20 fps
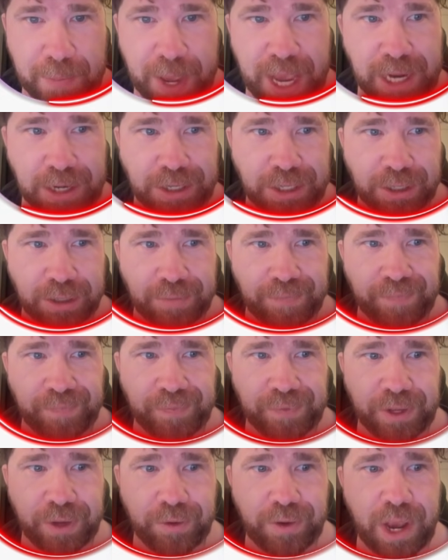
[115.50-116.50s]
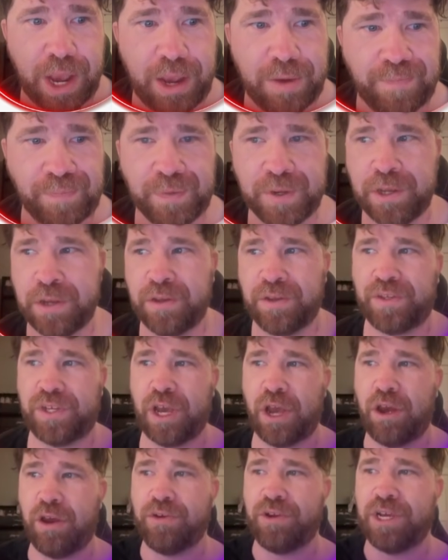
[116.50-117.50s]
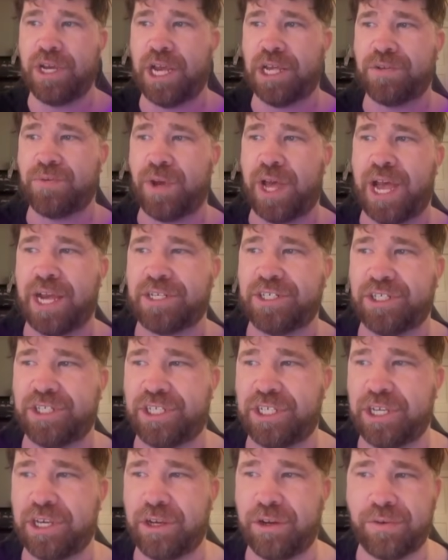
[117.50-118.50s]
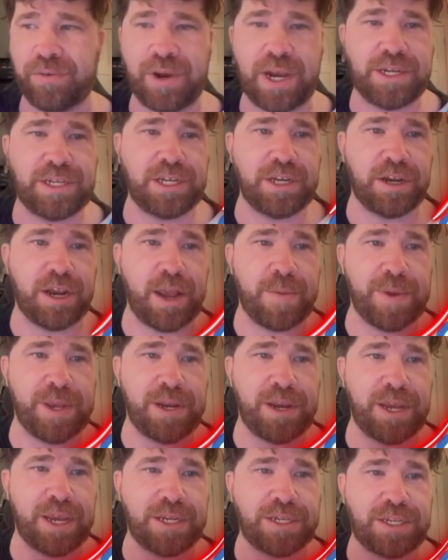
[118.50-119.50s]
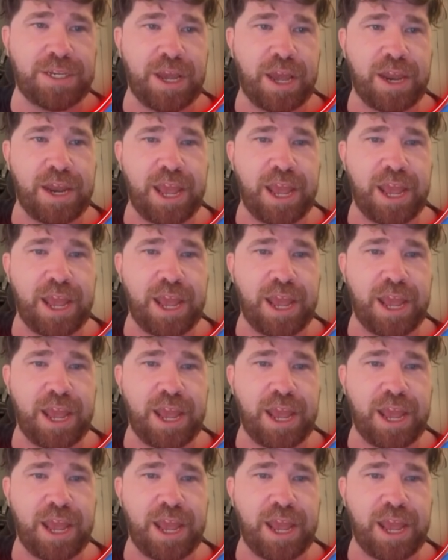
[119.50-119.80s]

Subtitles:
page. Okay. So you guys will actually see right here. I mean, it's done